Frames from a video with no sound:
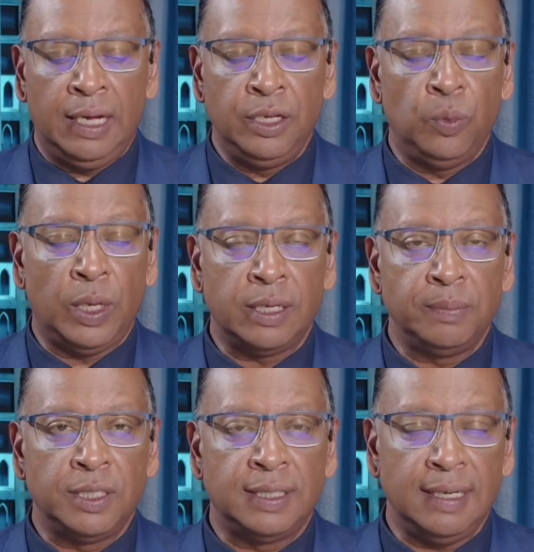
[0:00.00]
You're
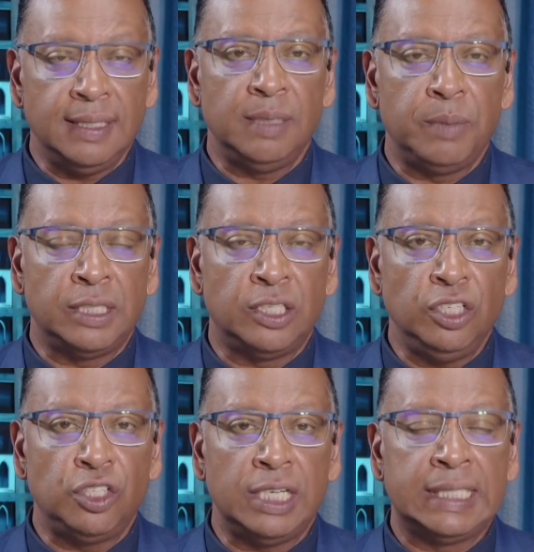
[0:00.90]
welcome to send us a
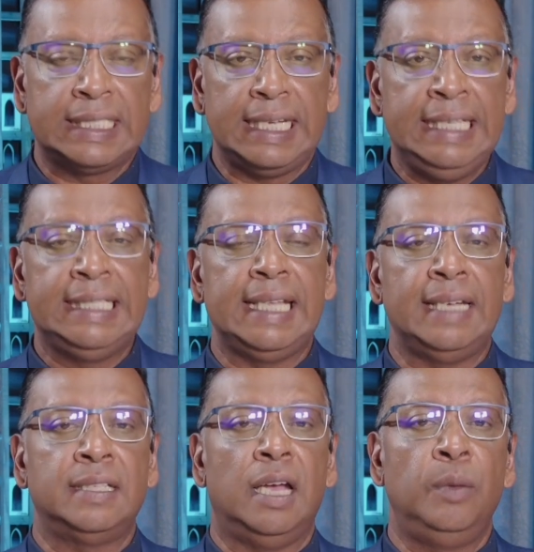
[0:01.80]
message. It is
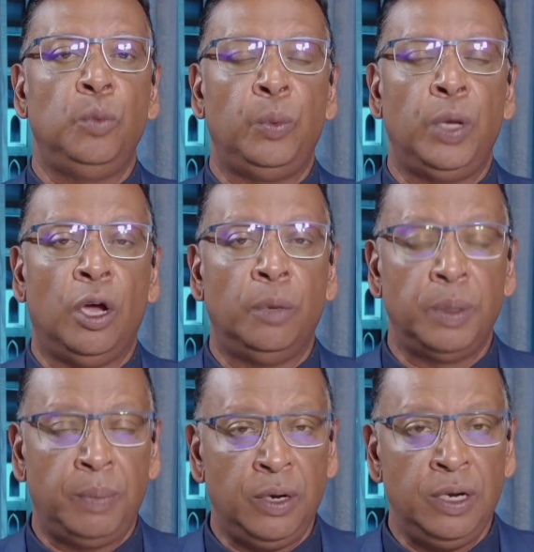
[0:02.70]
that time where we are
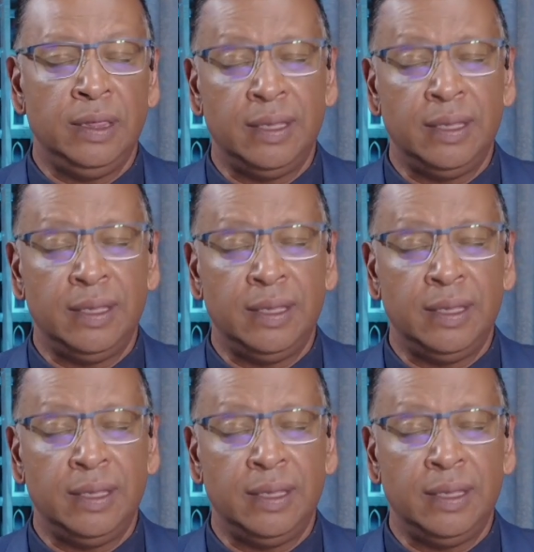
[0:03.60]
preparing,